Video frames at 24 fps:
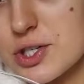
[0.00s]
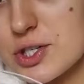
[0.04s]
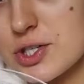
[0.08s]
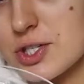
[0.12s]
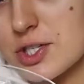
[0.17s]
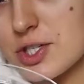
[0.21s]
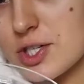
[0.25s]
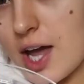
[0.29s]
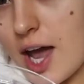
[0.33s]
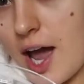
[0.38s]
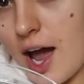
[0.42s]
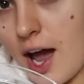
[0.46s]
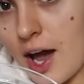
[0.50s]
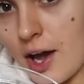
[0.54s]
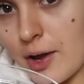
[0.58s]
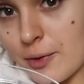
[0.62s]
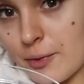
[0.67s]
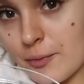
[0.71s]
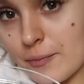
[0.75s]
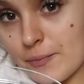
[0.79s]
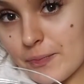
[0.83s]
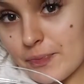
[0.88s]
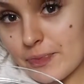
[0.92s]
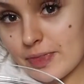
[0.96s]

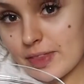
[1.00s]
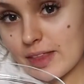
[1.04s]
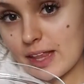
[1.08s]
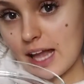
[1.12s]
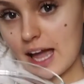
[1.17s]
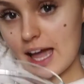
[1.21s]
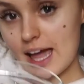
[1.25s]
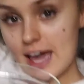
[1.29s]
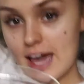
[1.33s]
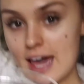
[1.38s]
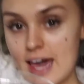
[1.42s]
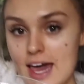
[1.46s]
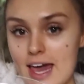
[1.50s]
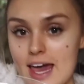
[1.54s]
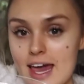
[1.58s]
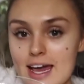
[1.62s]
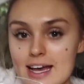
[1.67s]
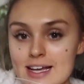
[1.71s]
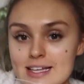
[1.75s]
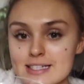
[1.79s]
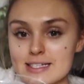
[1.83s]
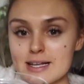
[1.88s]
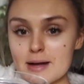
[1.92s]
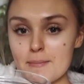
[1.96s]
So,
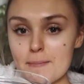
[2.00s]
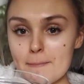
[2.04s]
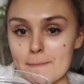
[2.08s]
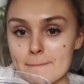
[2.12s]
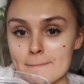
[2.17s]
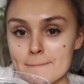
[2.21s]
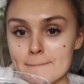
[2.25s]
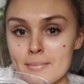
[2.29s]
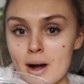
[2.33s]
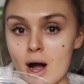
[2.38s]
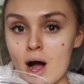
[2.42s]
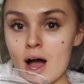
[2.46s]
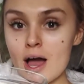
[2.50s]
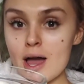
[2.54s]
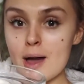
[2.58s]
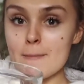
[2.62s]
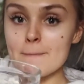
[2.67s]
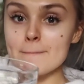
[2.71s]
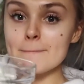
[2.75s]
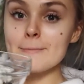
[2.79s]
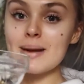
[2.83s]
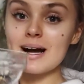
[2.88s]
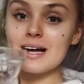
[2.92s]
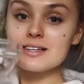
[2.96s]
here is my
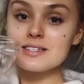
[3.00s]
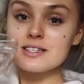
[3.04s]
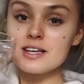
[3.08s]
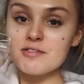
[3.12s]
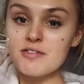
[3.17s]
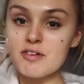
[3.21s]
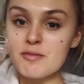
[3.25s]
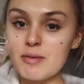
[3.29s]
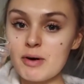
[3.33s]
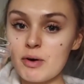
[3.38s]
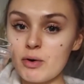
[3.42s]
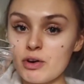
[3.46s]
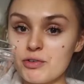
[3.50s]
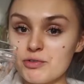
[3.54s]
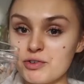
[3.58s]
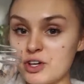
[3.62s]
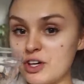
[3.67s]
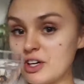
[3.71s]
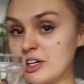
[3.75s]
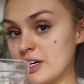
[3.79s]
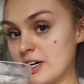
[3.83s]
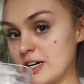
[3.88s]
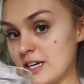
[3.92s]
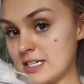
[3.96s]
massive bowl of
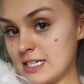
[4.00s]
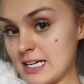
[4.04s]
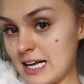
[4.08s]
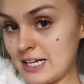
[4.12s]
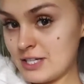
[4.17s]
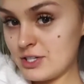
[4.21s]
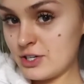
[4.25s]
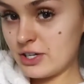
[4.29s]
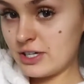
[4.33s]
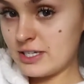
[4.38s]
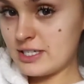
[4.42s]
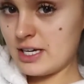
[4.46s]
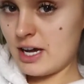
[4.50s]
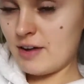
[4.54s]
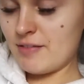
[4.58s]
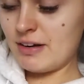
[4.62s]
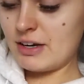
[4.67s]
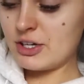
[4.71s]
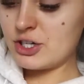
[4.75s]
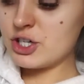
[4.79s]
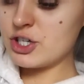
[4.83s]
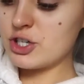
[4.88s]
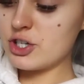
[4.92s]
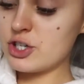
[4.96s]
goodness. As you can see, I've
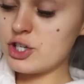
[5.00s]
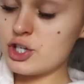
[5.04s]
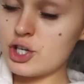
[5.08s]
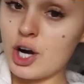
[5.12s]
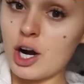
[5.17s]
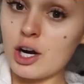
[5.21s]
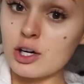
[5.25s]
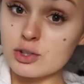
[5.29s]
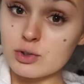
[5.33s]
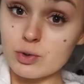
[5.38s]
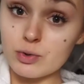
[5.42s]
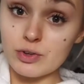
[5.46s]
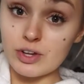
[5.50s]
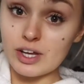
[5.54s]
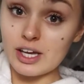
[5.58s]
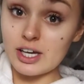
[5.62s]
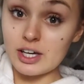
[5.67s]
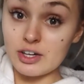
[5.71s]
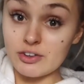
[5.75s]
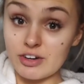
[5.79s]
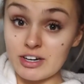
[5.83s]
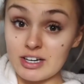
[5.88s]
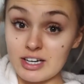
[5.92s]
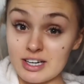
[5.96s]
literally just chucked all the
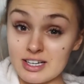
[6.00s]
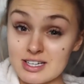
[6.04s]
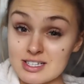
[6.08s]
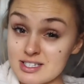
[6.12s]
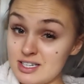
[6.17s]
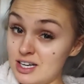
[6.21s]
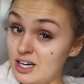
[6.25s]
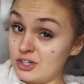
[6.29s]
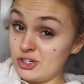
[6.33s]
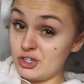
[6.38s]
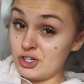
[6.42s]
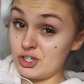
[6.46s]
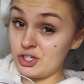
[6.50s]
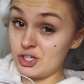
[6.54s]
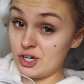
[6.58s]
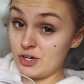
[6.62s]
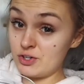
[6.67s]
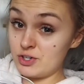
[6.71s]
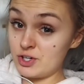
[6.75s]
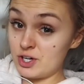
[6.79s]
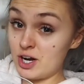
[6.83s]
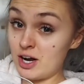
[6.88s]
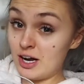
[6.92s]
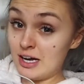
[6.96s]
ingredients that I just
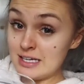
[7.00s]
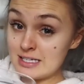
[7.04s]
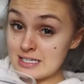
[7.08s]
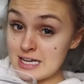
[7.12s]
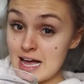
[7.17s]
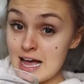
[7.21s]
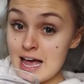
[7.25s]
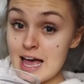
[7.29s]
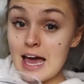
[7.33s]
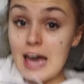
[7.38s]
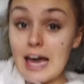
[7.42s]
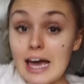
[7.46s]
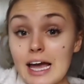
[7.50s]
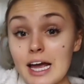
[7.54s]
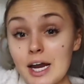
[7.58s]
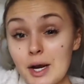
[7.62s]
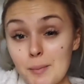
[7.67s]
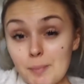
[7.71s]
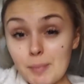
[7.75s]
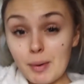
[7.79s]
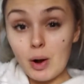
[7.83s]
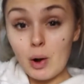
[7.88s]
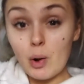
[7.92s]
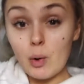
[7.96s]
showed you guys in
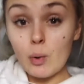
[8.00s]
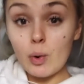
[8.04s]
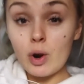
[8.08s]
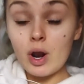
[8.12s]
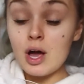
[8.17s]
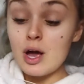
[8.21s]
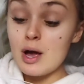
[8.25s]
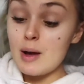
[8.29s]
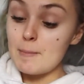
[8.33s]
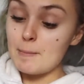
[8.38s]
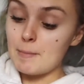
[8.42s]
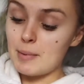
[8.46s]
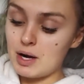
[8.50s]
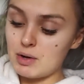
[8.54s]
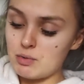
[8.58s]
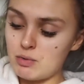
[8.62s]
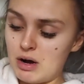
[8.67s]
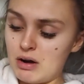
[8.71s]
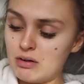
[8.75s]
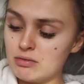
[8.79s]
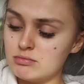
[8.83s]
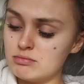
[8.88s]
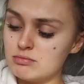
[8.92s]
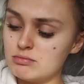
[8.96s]
a bowl.
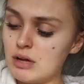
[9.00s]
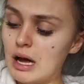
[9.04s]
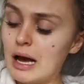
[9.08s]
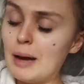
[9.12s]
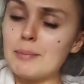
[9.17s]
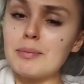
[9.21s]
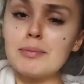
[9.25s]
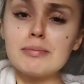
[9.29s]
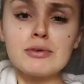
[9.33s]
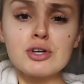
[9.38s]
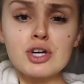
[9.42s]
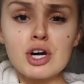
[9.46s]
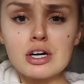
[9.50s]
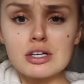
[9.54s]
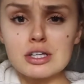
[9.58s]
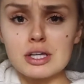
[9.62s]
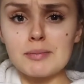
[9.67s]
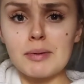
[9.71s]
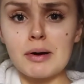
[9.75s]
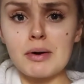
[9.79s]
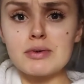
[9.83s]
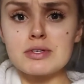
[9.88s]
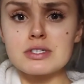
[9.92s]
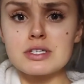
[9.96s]
I chucked
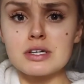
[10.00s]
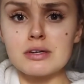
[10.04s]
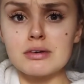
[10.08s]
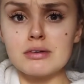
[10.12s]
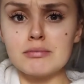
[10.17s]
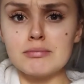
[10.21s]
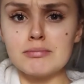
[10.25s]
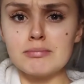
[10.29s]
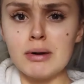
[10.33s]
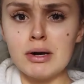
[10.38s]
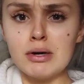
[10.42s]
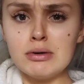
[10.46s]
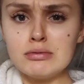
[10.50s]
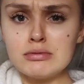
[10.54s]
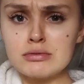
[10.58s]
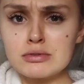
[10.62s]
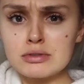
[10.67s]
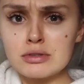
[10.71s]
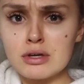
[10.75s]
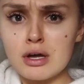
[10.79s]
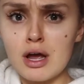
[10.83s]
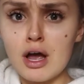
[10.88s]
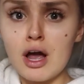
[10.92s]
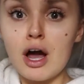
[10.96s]

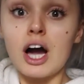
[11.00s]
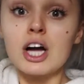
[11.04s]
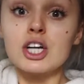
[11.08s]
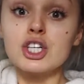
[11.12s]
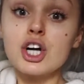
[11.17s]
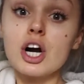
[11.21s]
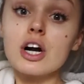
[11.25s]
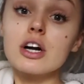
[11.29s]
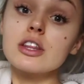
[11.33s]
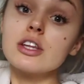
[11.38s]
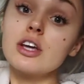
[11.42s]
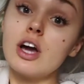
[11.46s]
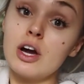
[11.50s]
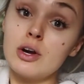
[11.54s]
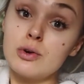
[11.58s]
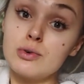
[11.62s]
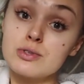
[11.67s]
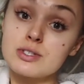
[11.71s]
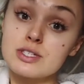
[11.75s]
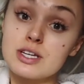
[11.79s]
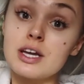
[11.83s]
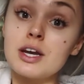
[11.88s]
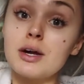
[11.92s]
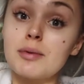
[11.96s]
I chucked the
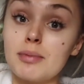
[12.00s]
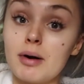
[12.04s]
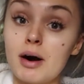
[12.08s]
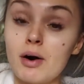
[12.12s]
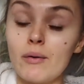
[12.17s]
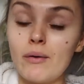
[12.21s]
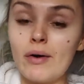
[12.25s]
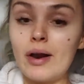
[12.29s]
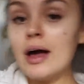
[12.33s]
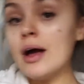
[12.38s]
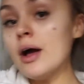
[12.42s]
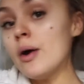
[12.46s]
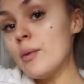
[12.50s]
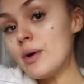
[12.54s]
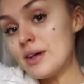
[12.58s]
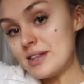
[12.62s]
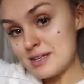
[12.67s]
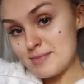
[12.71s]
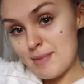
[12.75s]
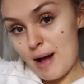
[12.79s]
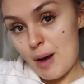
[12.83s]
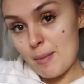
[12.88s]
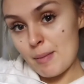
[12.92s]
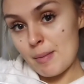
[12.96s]
oats in a bowl with
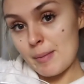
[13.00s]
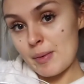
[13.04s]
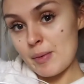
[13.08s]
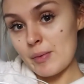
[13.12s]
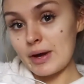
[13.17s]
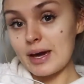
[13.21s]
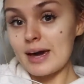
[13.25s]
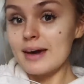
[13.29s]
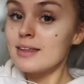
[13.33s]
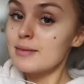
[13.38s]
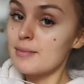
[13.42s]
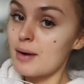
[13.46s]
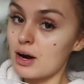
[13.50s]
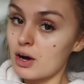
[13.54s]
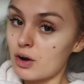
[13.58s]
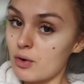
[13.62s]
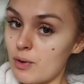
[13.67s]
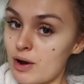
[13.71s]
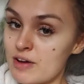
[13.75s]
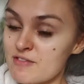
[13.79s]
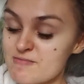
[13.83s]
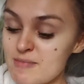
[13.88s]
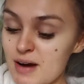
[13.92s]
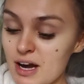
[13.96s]
some almond milk in the
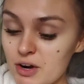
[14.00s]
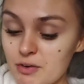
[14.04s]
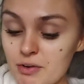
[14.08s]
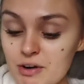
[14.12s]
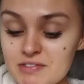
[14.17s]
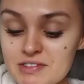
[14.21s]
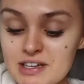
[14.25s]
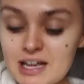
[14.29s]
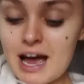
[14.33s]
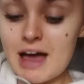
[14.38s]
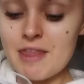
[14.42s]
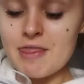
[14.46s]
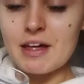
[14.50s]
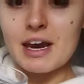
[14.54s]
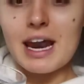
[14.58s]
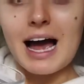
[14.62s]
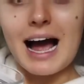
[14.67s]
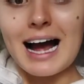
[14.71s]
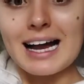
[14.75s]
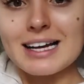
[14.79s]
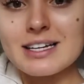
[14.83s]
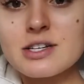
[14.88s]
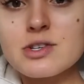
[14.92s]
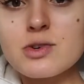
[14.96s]
microwave, microwaved it, and then
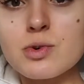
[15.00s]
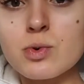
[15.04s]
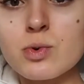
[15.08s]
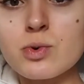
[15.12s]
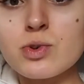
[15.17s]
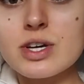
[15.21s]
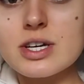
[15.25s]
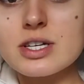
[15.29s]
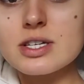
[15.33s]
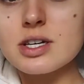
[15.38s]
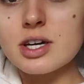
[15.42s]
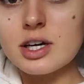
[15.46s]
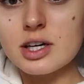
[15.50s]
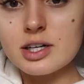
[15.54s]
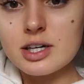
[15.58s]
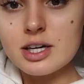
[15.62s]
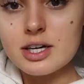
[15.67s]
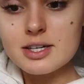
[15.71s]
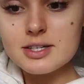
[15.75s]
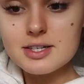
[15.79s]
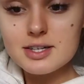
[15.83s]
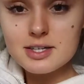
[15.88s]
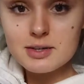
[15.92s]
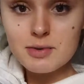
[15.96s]
added all this
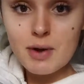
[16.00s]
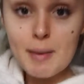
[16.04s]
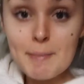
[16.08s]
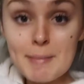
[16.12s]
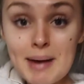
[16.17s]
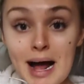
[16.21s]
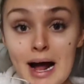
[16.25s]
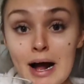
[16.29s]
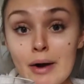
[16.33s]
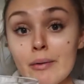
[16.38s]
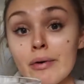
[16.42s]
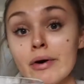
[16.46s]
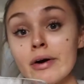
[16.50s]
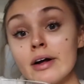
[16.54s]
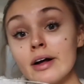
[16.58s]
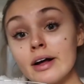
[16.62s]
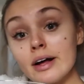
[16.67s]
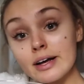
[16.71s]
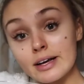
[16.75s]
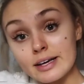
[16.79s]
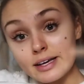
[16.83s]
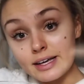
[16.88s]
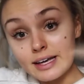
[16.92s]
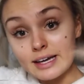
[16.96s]
goodness. So I'm now
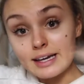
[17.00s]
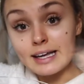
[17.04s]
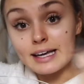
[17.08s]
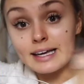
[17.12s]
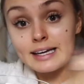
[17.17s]
gonna